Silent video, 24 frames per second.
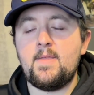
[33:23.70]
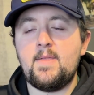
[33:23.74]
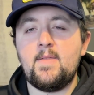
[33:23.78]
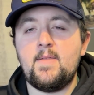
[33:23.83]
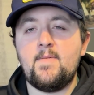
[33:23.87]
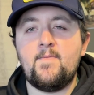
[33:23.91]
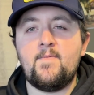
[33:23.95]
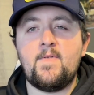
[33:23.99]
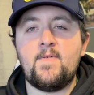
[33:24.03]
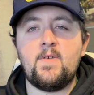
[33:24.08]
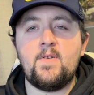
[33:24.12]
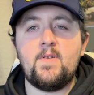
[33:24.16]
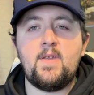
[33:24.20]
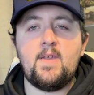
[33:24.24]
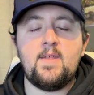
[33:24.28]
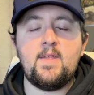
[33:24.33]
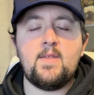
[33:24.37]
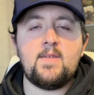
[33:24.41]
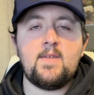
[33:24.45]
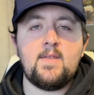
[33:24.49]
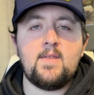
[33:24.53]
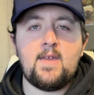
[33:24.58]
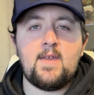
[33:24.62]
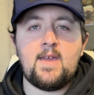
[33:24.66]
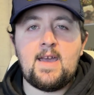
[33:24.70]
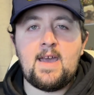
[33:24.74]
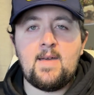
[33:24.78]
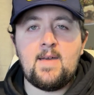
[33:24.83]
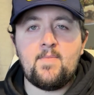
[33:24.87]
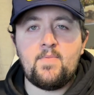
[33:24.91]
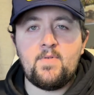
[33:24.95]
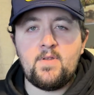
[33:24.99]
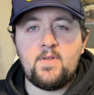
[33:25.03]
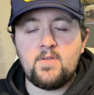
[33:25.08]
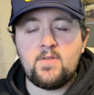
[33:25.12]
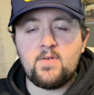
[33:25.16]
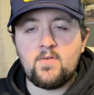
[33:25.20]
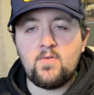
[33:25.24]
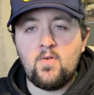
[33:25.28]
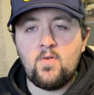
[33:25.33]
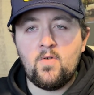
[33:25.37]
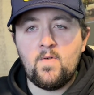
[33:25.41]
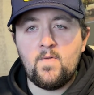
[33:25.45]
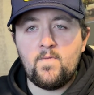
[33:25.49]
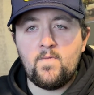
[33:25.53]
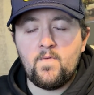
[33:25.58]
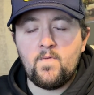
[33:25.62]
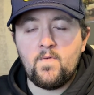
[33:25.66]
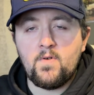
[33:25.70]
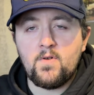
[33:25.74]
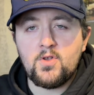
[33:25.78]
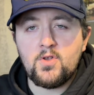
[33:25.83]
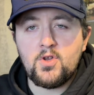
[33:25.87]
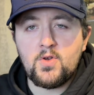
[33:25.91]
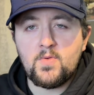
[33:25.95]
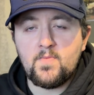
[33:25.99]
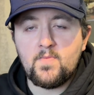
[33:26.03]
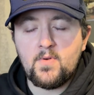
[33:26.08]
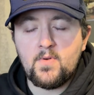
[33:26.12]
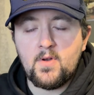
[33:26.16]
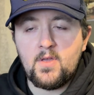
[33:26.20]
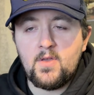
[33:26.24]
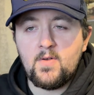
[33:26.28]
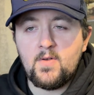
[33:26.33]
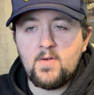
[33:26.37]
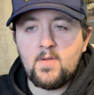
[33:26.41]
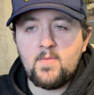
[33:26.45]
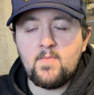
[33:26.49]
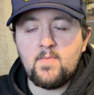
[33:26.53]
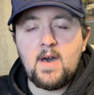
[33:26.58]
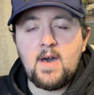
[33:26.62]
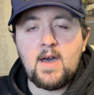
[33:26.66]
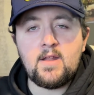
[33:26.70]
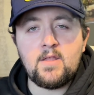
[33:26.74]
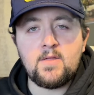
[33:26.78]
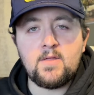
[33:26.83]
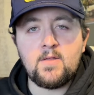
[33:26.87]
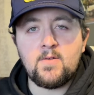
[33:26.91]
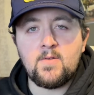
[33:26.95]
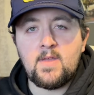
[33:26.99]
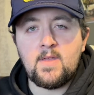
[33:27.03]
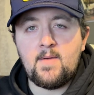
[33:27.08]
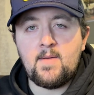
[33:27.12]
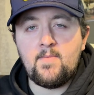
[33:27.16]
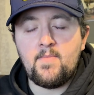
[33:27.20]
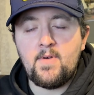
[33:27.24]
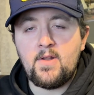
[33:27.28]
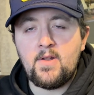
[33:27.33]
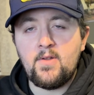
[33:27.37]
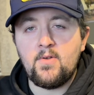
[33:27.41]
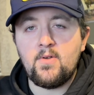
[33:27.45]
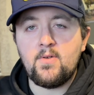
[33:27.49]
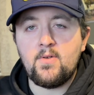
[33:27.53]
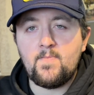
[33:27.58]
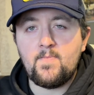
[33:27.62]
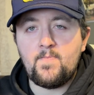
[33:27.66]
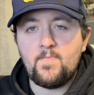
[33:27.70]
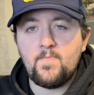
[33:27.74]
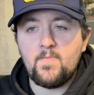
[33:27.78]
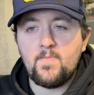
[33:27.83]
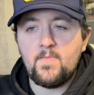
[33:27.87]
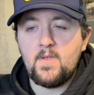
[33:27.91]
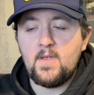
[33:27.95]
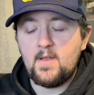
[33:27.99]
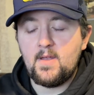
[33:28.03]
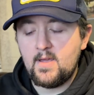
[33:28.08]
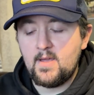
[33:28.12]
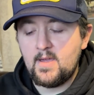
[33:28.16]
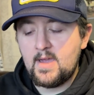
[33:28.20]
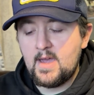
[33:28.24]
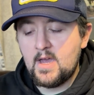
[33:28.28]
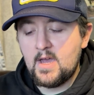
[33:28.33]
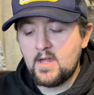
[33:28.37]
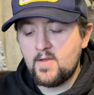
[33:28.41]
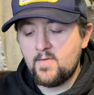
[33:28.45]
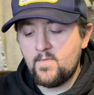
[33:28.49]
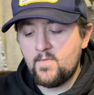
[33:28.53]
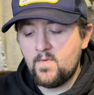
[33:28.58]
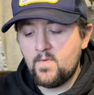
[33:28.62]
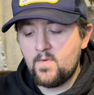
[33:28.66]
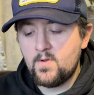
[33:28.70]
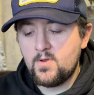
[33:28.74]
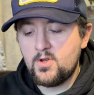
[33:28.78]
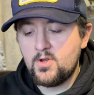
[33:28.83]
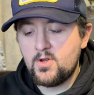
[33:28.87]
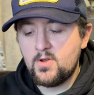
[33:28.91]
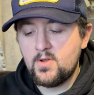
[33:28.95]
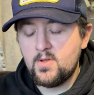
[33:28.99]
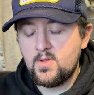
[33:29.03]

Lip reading: very easy to happen in a coal forge, but you can monitor that better in a gas forge.